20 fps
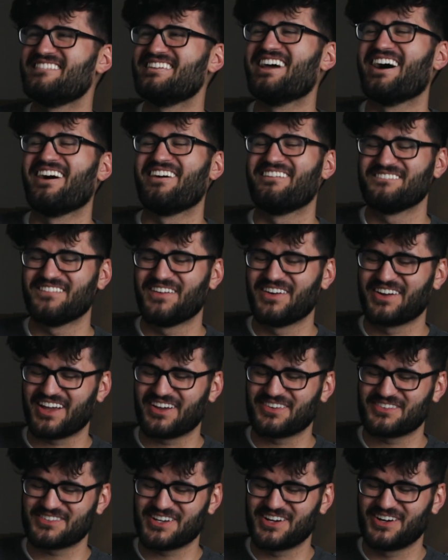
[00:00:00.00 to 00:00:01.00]
Yeah.
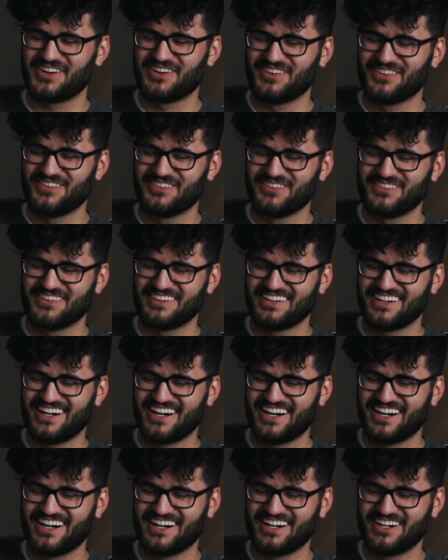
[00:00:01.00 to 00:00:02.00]
Okay. So,
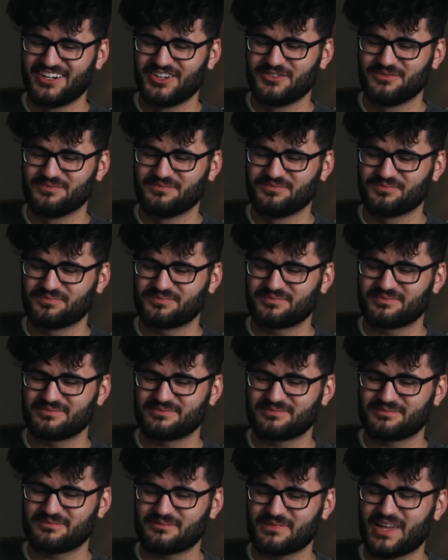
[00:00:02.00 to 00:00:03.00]
and
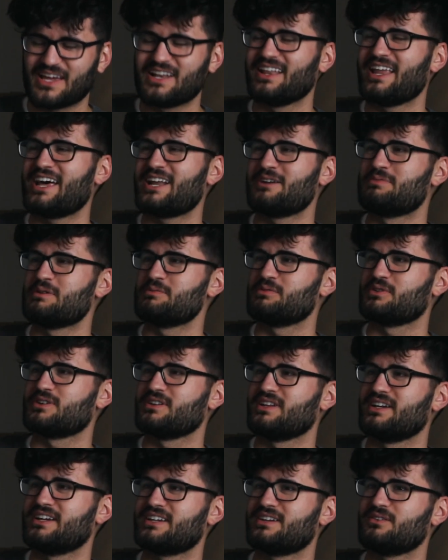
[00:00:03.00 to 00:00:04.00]
a lot of people are
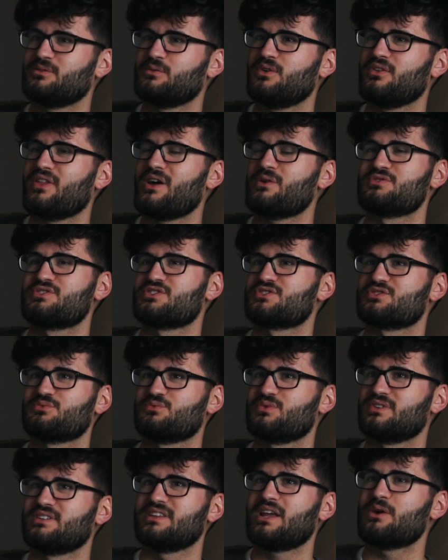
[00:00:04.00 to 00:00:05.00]
like, well, that
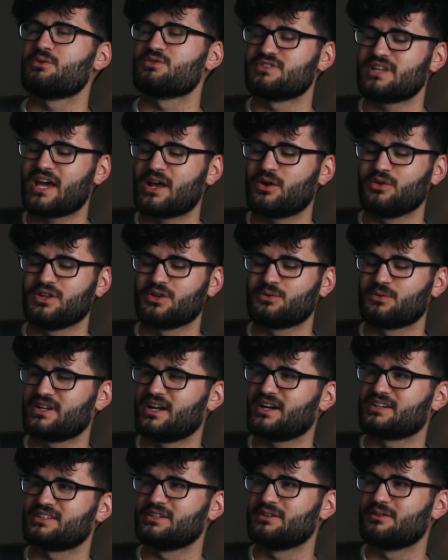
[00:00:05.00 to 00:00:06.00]
was not only
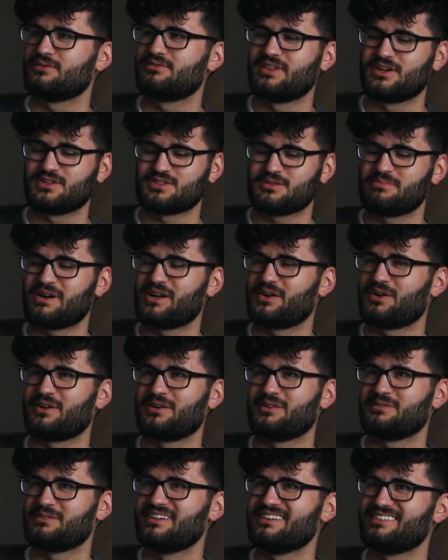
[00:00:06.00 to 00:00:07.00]
reductive. There's a
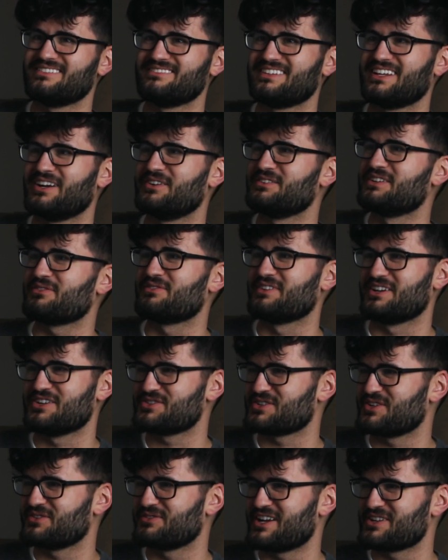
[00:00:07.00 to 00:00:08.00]
better
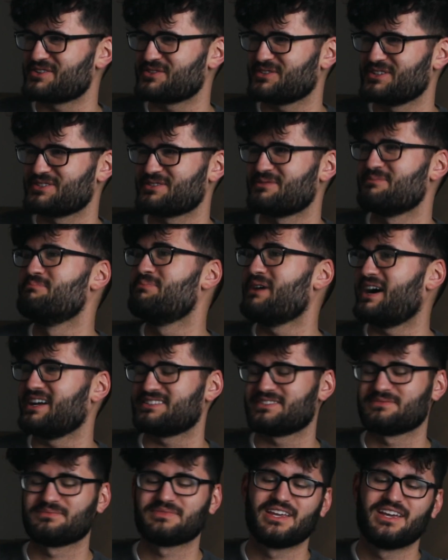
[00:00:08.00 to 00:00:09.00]
definition of naturalism, but